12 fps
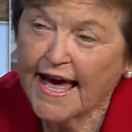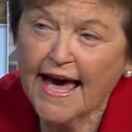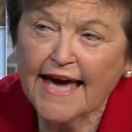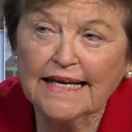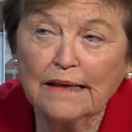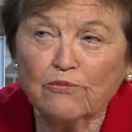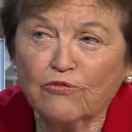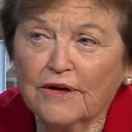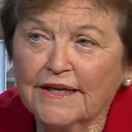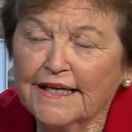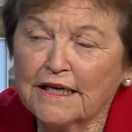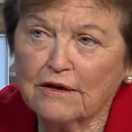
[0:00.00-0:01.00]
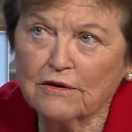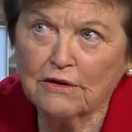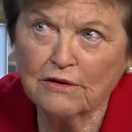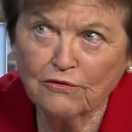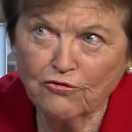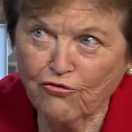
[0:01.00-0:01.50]
And I'm really
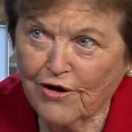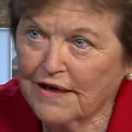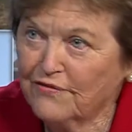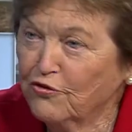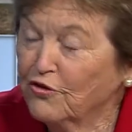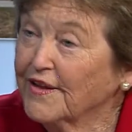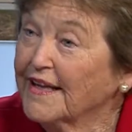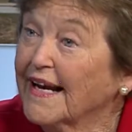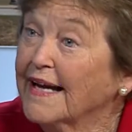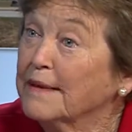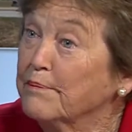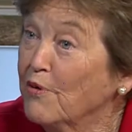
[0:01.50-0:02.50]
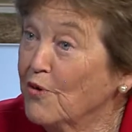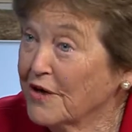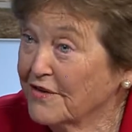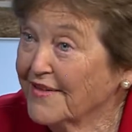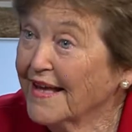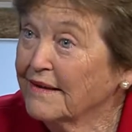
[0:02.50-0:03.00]
grateful that I am part
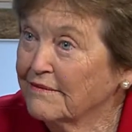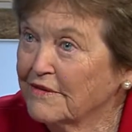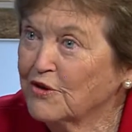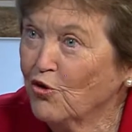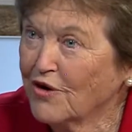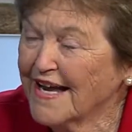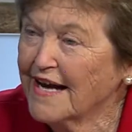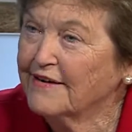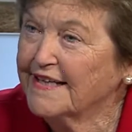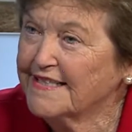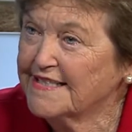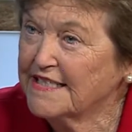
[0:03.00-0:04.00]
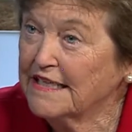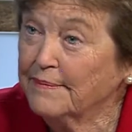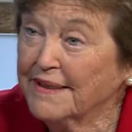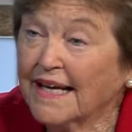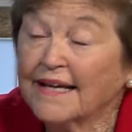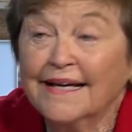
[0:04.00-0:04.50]
of that York County team.
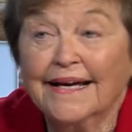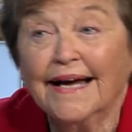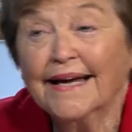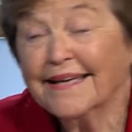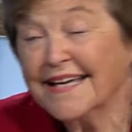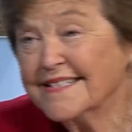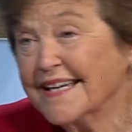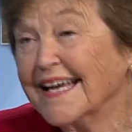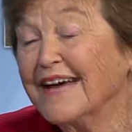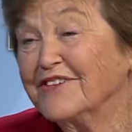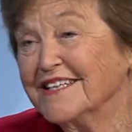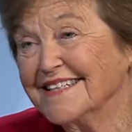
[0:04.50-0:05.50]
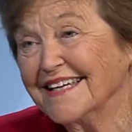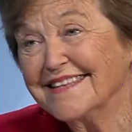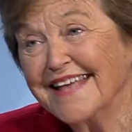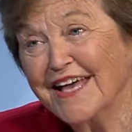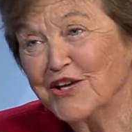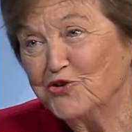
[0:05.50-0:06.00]
And I guess I have to say
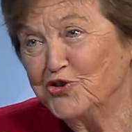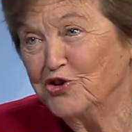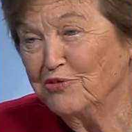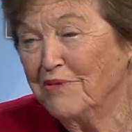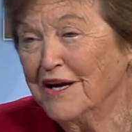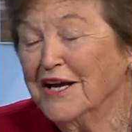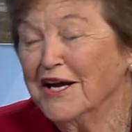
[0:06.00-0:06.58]
thank you to